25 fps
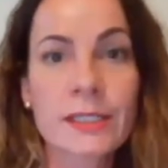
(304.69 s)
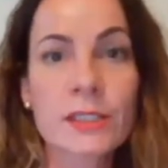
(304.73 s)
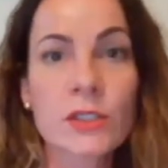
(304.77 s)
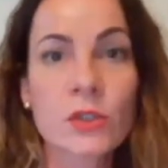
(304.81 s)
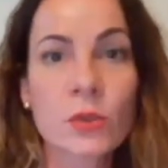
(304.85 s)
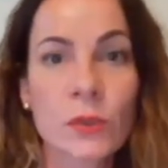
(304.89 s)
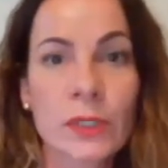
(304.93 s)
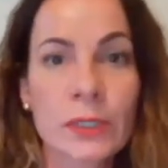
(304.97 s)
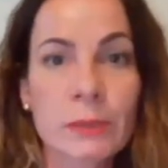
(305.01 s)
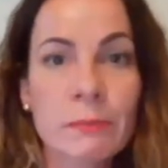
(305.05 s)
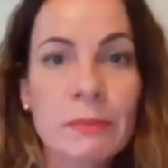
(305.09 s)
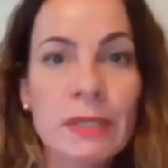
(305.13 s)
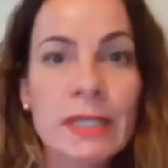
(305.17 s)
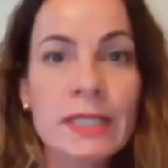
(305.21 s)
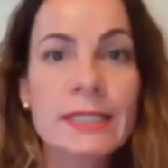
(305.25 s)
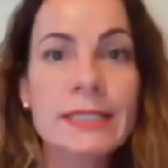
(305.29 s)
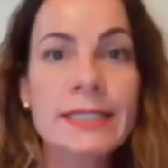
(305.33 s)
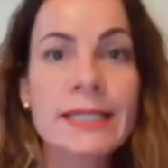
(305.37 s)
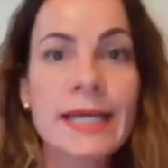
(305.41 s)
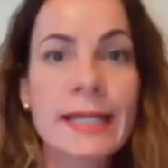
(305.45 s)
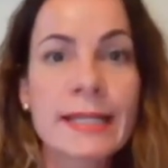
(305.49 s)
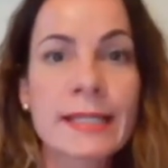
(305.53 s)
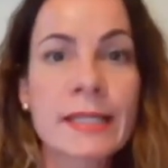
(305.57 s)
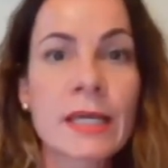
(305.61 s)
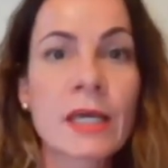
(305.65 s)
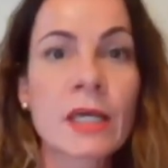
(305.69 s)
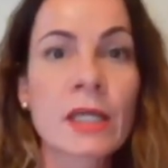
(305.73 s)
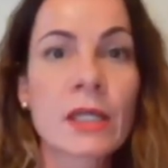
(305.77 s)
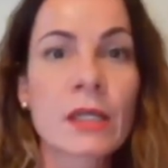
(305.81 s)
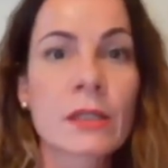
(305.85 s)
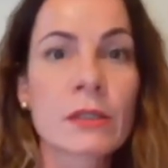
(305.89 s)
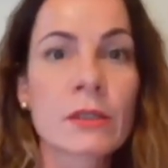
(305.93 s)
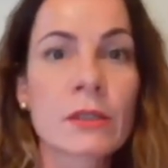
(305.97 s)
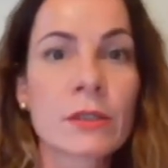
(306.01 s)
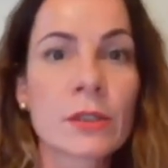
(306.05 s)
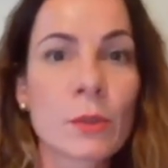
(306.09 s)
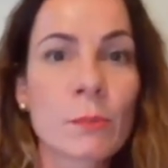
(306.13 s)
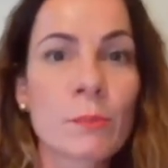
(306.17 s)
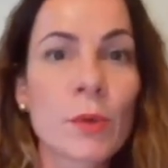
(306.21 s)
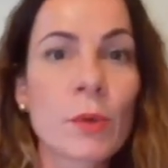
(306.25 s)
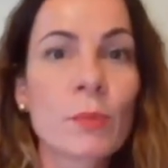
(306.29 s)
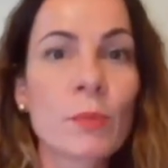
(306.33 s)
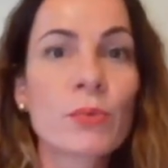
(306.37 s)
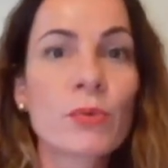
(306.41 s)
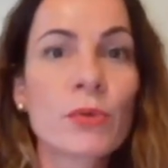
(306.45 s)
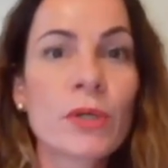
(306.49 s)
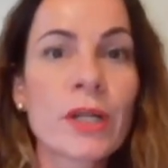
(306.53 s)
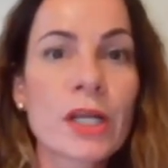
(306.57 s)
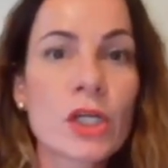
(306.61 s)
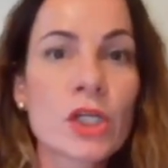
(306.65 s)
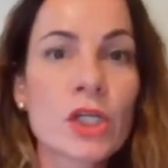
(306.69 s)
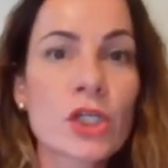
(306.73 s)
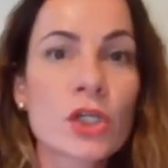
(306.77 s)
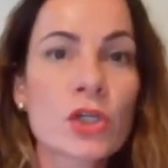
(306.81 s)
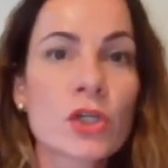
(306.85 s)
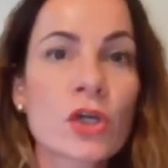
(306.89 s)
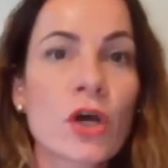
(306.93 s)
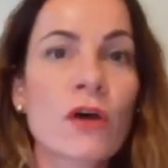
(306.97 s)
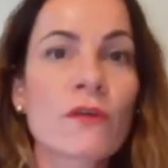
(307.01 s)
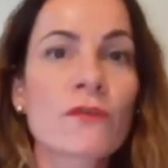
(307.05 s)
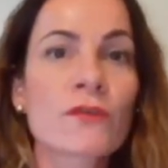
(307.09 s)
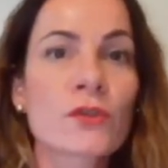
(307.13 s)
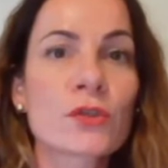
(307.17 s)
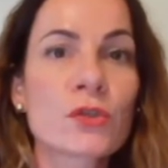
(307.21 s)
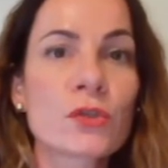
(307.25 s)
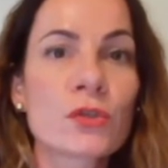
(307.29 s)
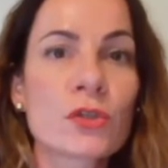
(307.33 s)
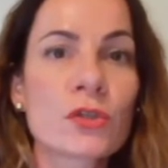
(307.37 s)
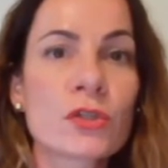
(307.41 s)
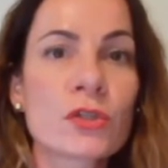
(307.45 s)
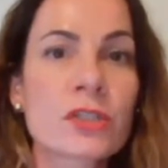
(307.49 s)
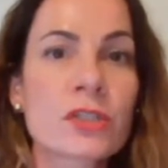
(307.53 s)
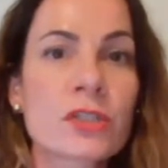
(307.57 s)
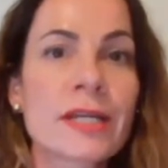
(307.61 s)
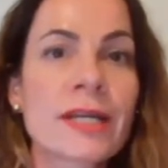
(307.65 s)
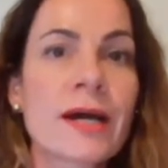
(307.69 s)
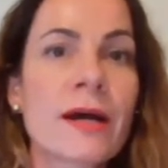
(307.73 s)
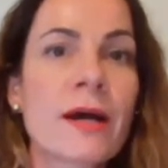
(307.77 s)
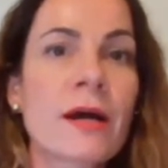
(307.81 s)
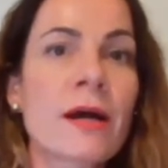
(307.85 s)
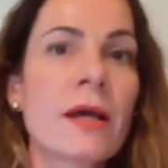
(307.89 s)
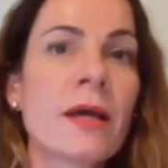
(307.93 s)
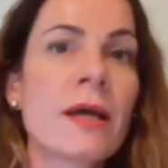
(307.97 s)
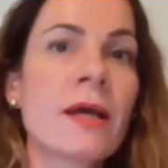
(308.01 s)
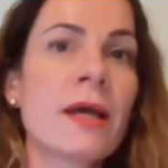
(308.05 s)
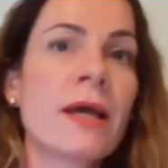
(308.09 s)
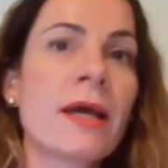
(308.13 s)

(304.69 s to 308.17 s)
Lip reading: So it means that the population of students that are,